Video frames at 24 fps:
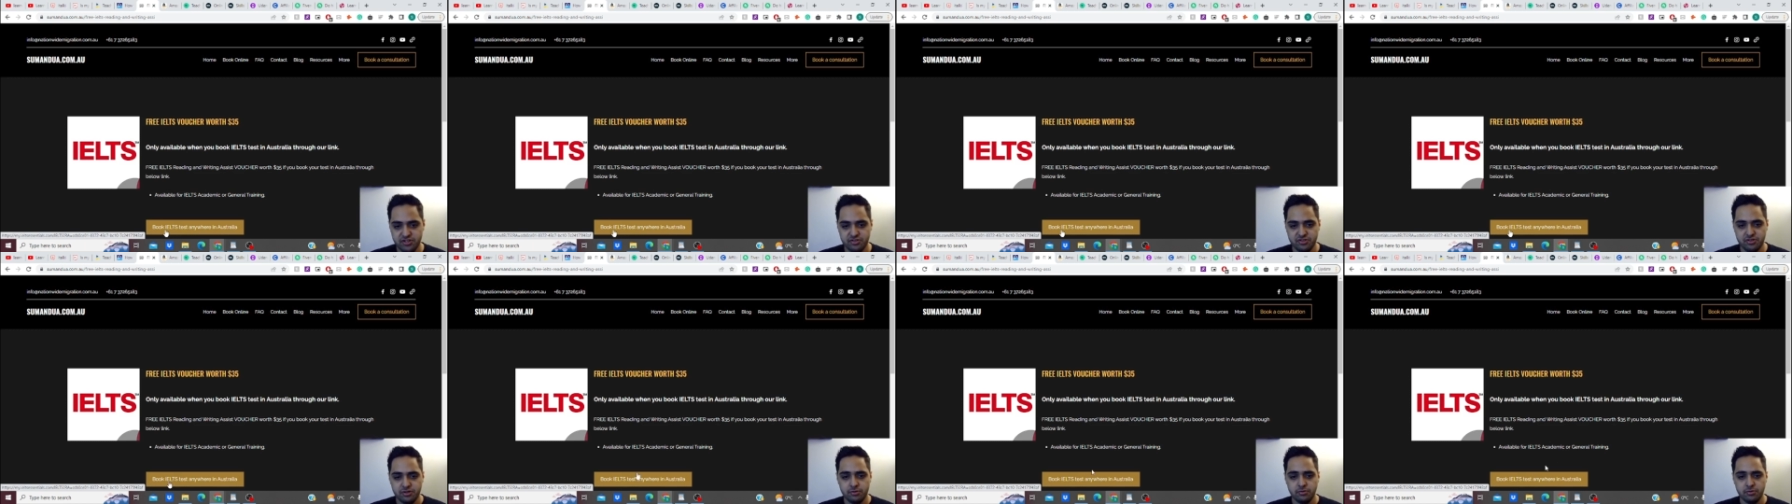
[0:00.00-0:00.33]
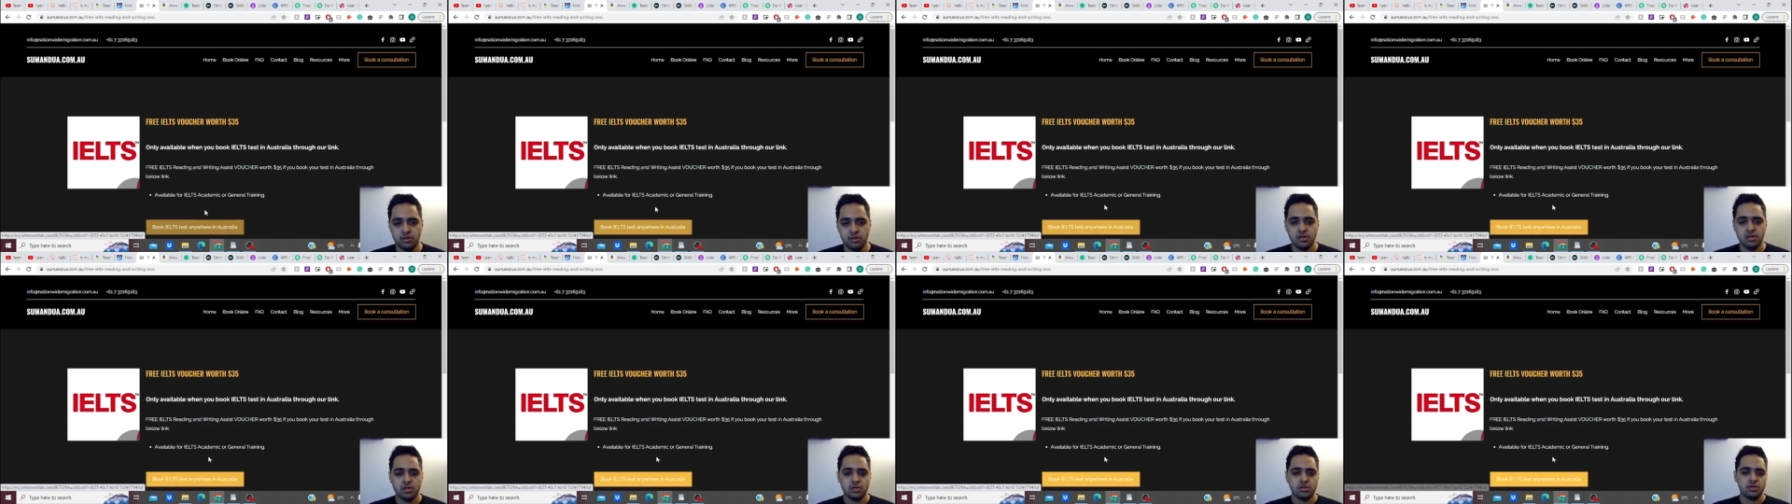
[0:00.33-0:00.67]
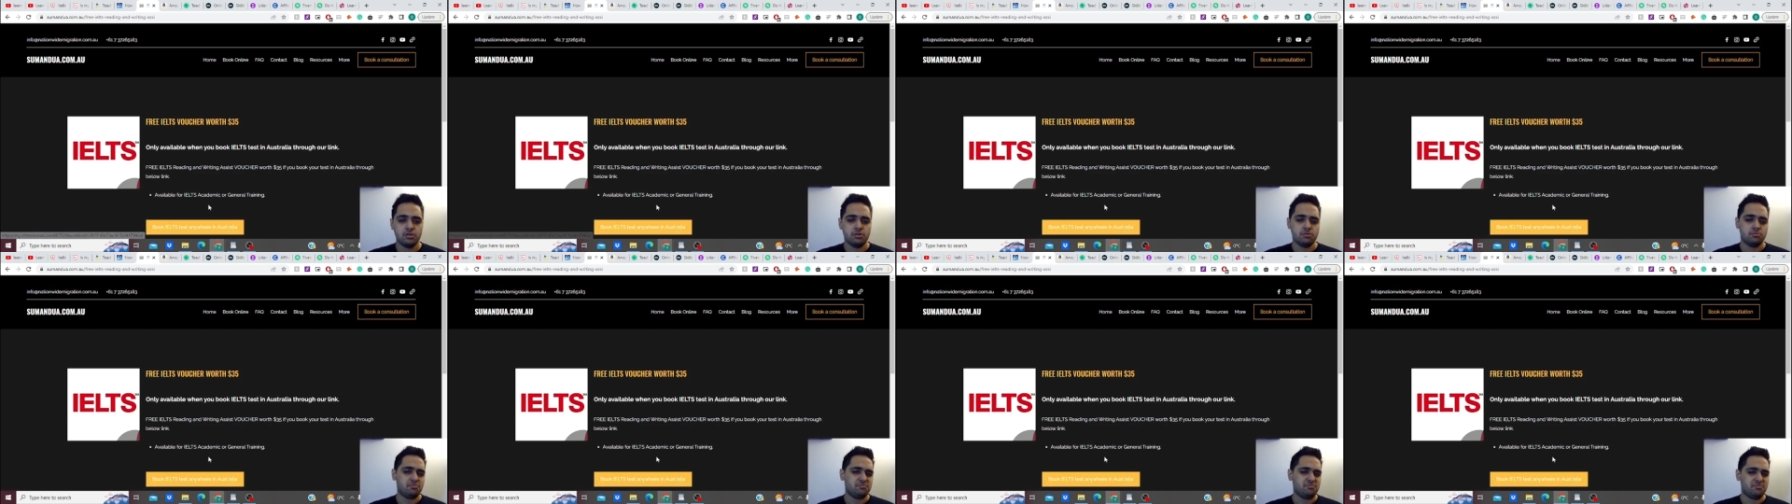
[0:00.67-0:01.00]
So
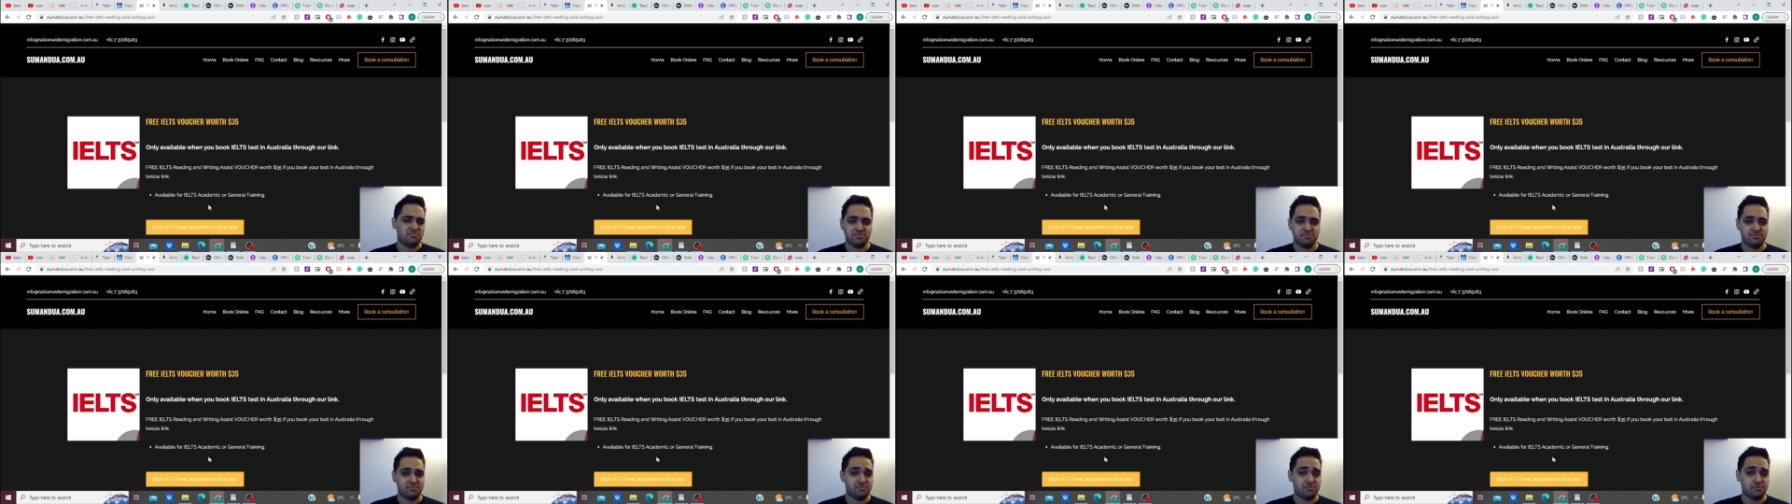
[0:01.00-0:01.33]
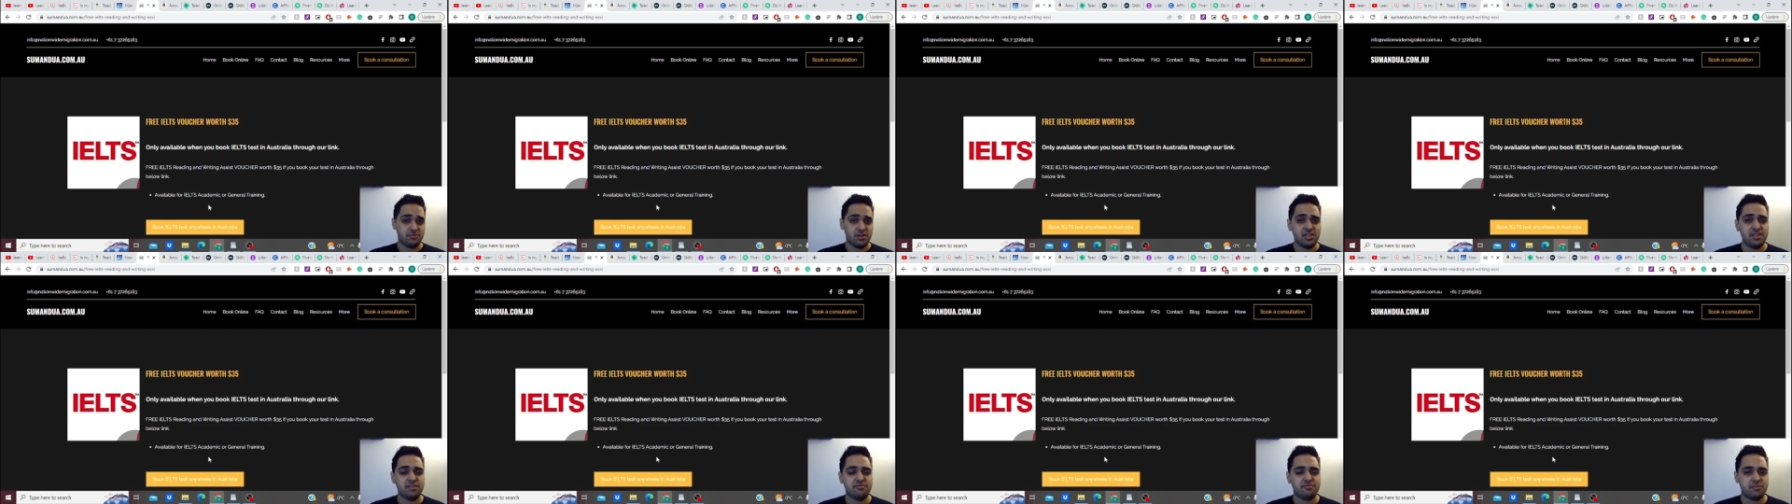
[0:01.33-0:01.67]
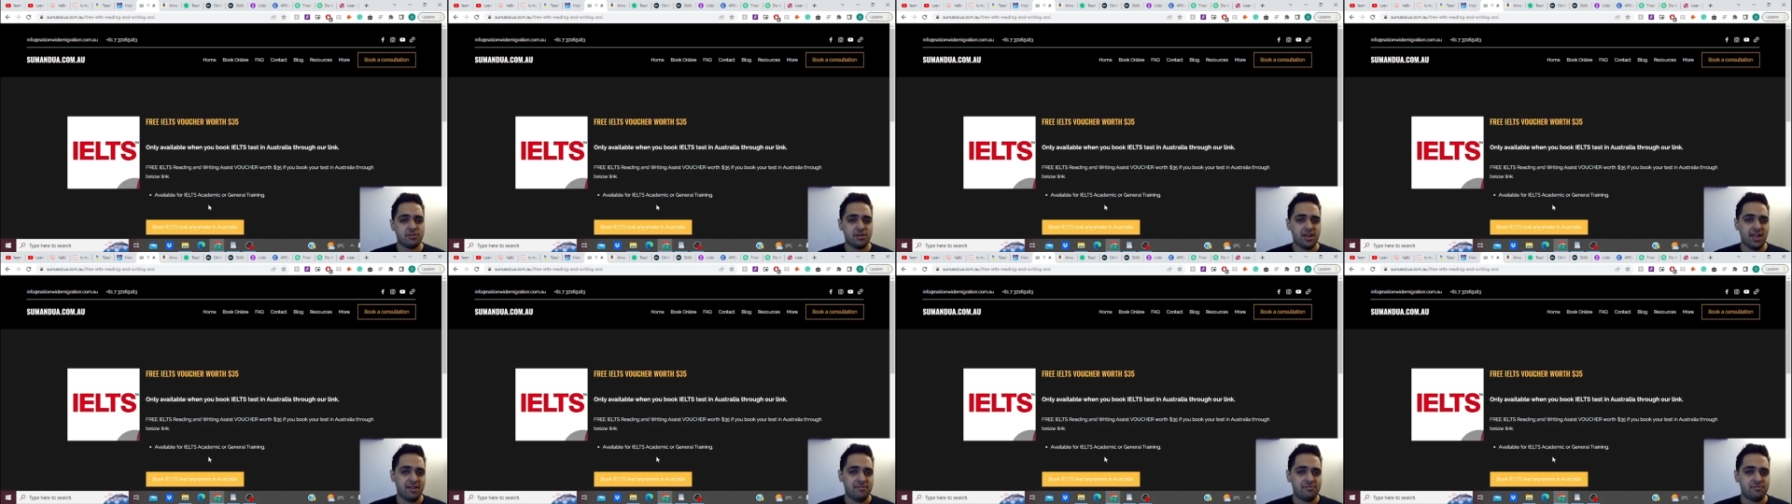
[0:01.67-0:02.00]
really, for
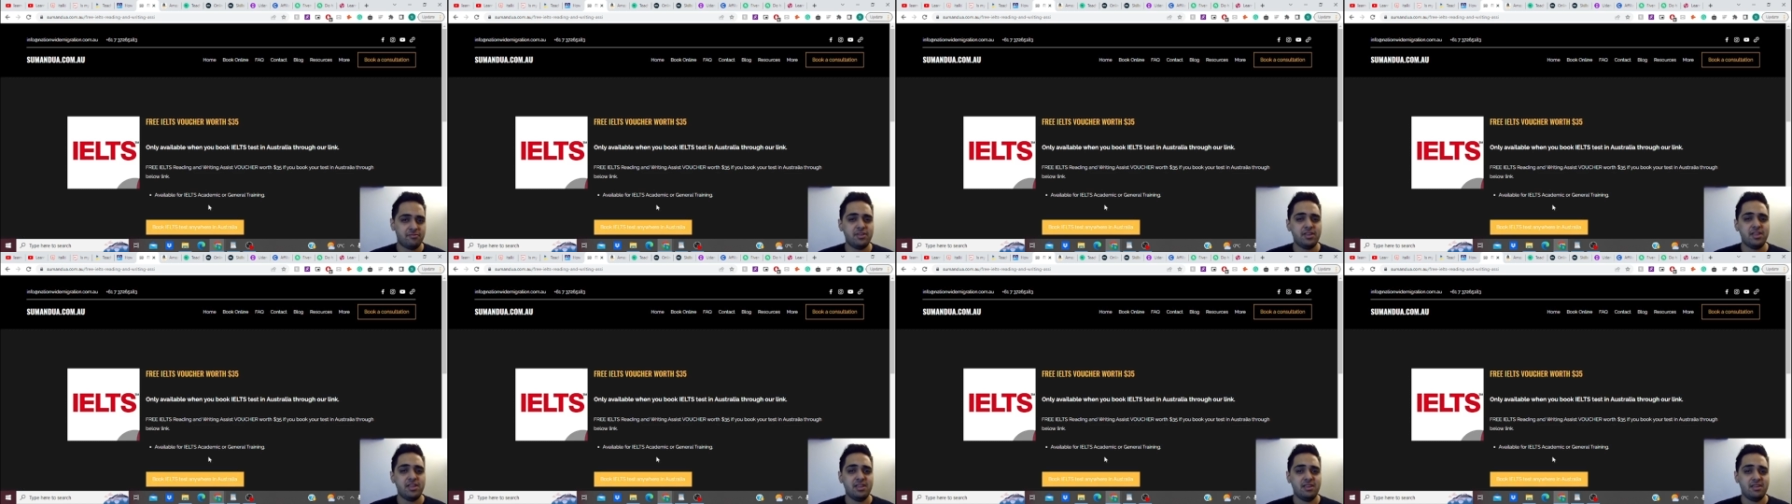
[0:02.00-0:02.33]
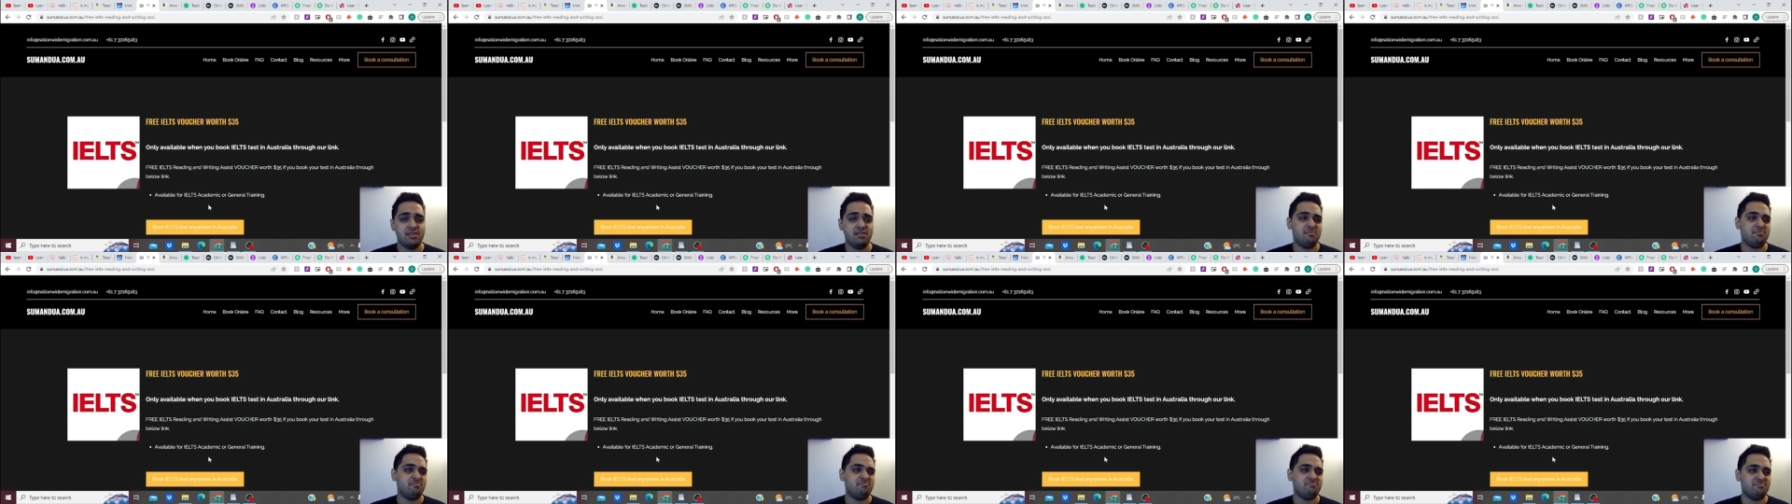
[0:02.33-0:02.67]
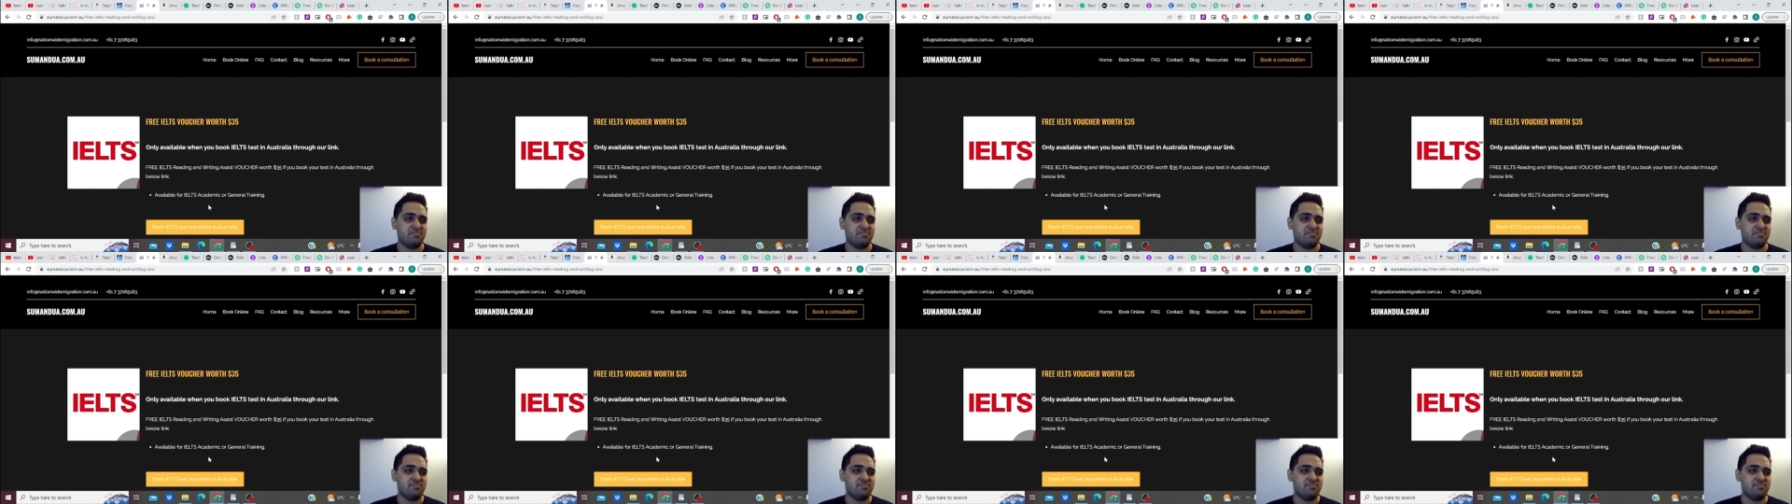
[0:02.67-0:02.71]
every